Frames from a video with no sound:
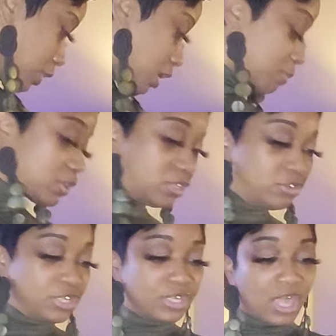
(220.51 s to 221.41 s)
I must
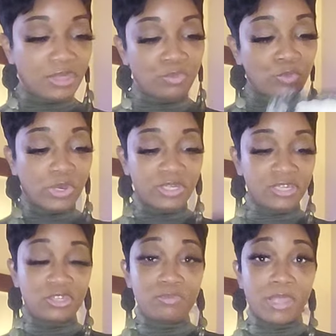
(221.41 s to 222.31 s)
have just got one
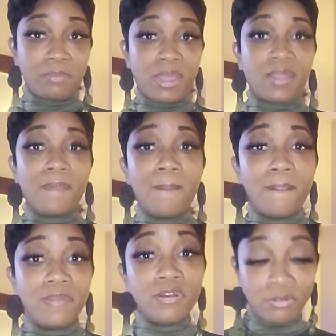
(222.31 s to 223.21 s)
just to make my
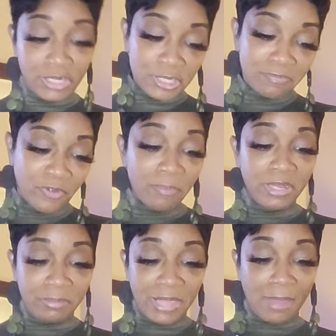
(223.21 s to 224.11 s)
you know, just for
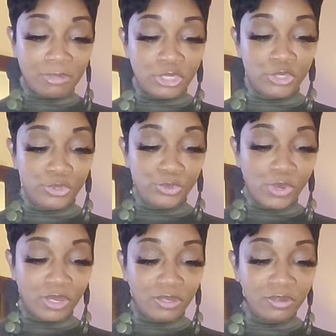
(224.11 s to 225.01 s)
me to be able
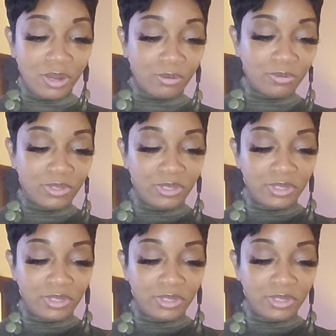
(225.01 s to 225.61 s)
to, you know,